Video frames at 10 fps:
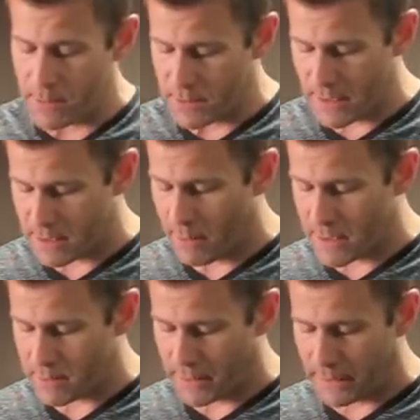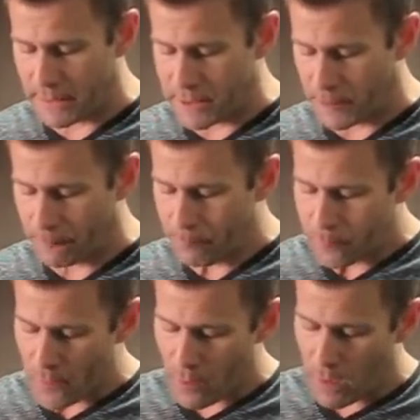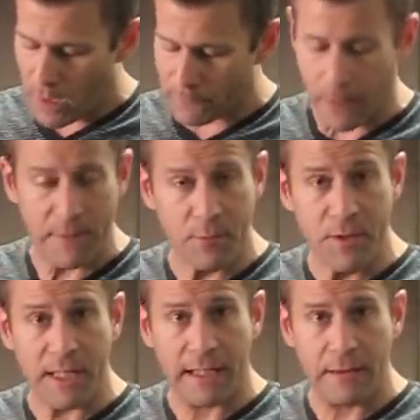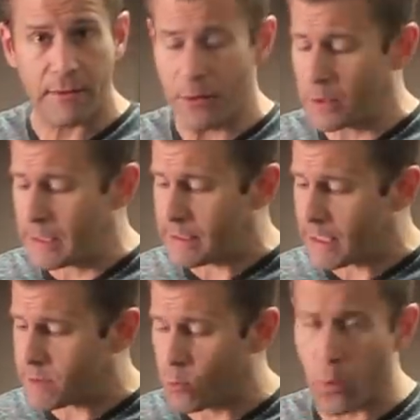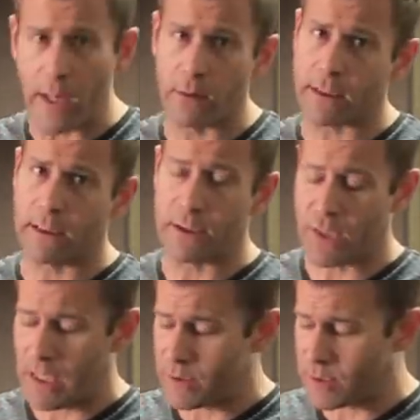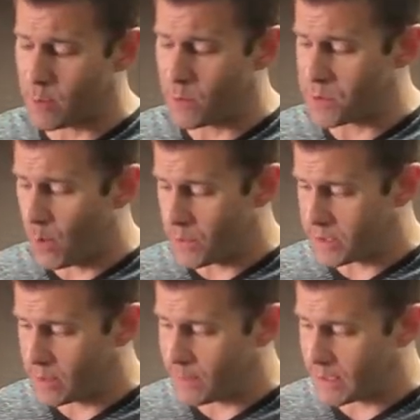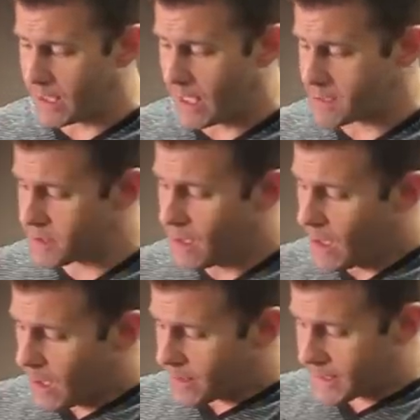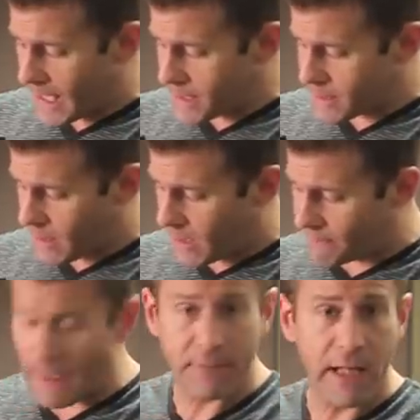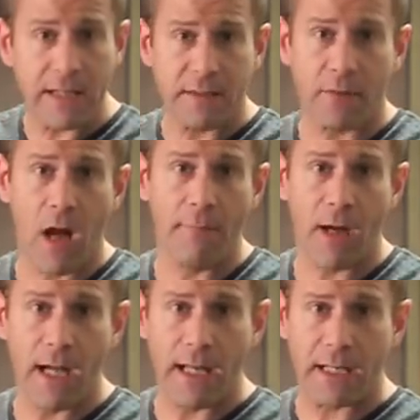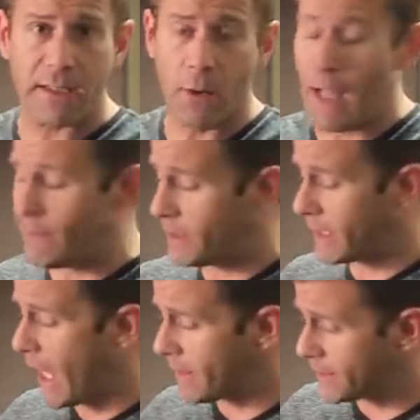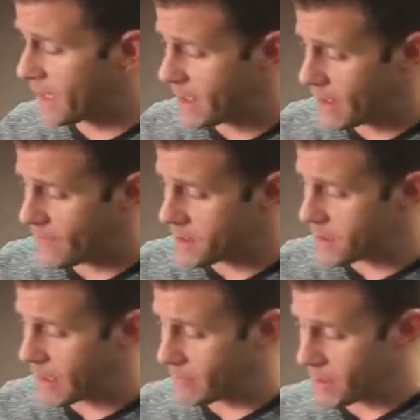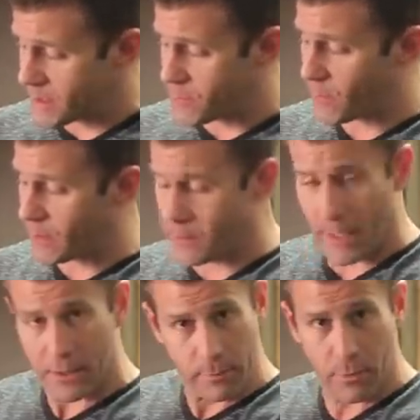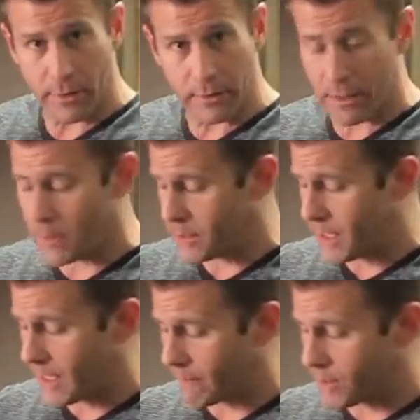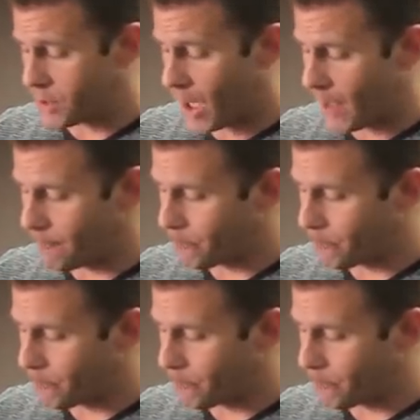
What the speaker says: So that's a possibility too. Frames per second, 30, that's rarely going to change, that's almost always going to be the case. Date, 5 takes have gone by and I still haven't gotten the date on this thing, but this is where you would actually put, the date of the shot.